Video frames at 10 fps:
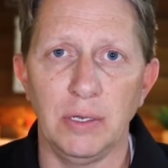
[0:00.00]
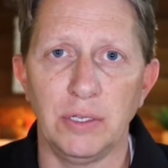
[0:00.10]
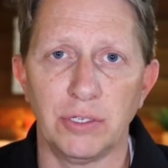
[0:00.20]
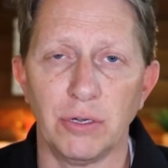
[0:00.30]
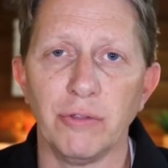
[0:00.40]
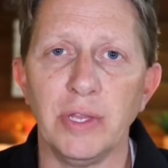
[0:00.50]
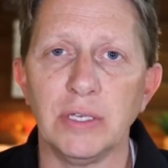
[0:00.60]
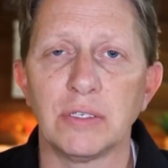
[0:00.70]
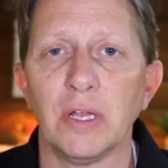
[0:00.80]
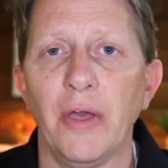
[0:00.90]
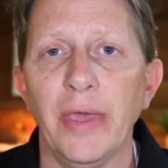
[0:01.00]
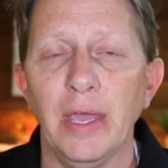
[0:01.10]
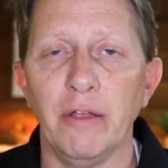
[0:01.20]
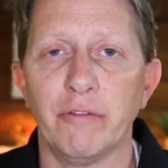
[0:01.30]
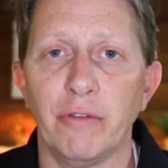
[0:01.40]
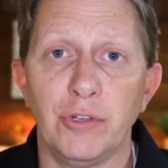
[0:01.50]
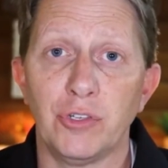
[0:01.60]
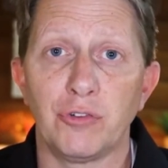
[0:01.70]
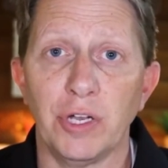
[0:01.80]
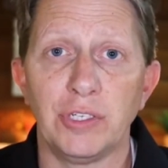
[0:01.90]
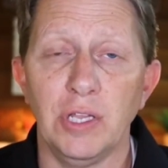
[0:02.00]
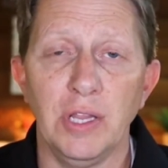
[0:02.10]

discern this, and so they're just trusting the